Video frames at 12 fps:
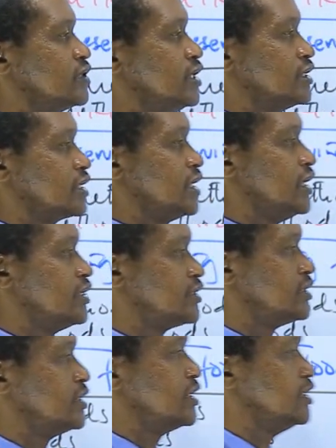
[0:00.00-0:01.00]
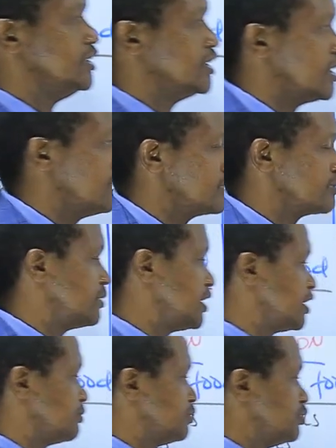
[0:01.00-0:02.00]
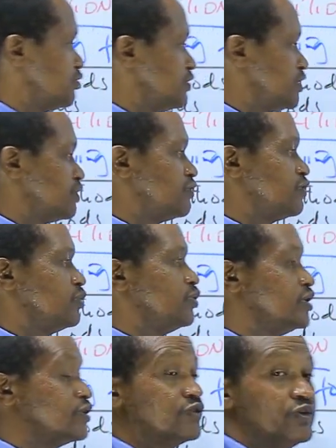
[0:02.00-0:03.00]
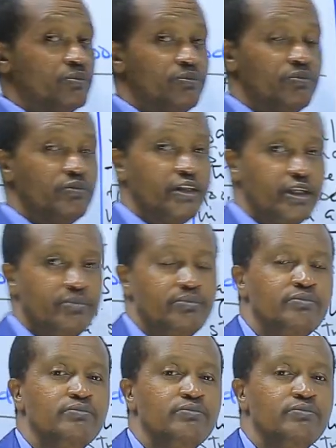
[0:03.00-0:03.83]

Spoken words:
It kills germs by removing fluids from them.